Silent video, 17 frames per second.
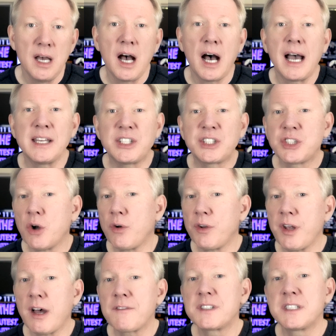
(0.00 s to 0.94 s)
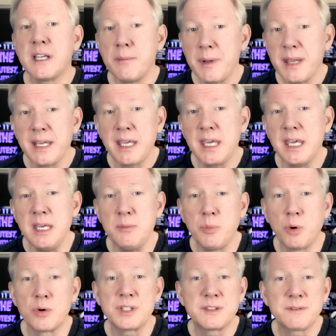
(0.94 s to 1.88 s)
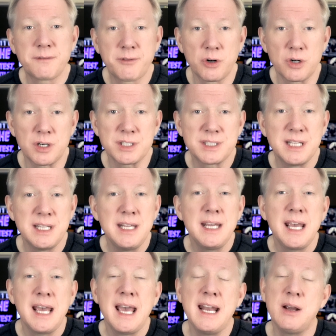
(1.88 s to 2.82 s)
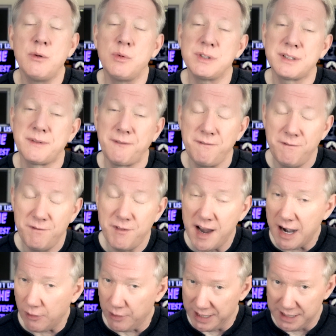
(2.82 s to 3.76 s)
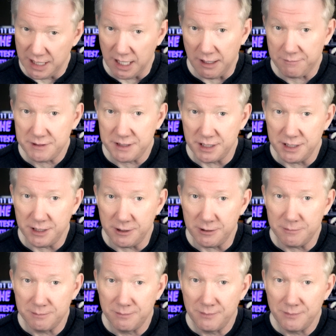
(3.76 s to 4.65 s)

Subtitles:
I sold off some of the keyboards first, and it was very tough to do.